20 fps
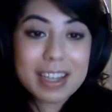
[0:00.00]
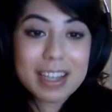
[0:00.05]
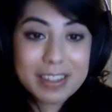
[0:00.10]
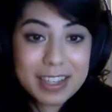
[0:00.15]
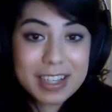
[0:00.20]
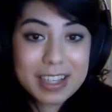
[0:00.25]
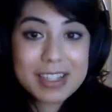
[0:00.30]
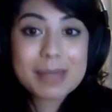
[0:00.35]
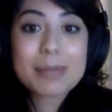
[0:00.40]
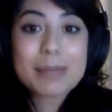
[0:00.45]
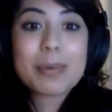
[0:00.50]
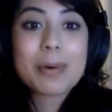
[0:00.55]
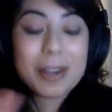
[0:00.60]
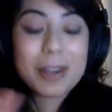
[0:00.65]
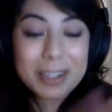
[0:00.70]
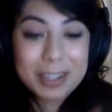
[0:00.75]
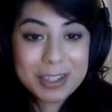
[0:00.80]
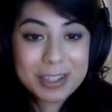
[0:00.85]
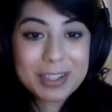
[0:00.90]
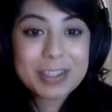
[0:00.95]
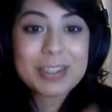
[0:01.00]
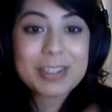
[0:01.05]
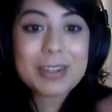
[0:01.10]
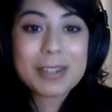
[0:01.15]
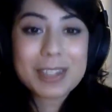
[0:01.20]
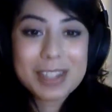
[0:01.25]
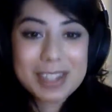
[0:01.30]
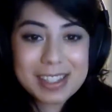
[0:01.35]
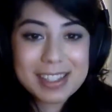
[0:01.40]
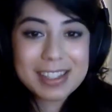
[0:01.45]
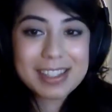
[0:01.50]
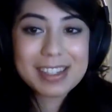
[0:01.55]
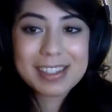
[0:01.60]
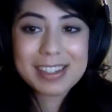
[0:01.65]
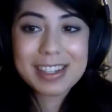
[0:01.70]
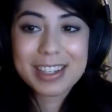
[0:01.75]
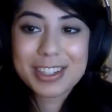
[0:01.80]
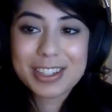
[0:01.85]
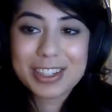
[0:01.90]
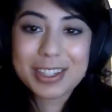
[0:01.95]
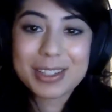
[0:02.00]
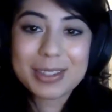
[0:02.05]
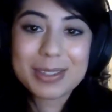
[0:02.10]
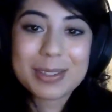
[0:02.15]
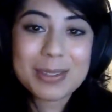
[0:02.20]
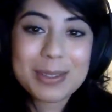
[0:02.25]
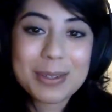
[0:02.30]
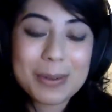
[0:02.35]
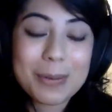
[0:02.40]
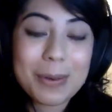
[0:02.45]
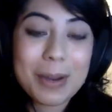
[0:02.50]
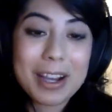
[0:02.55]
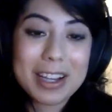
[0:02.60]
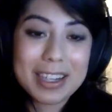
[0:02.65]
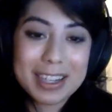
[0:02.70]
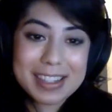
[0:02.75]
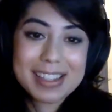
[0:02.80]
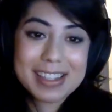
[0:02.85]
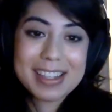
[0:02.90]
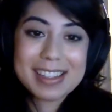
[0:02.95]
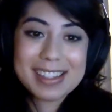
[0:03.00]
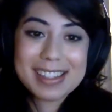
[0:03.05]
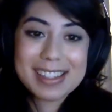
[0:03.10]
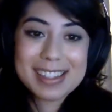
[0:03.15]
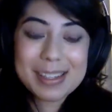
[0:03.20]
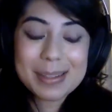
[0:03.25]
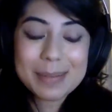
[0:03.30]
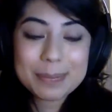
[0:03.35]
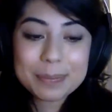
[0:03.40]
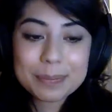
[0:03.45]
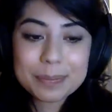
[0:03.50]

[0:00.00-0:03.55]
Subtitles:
I think it's important to notice distinction where it exists.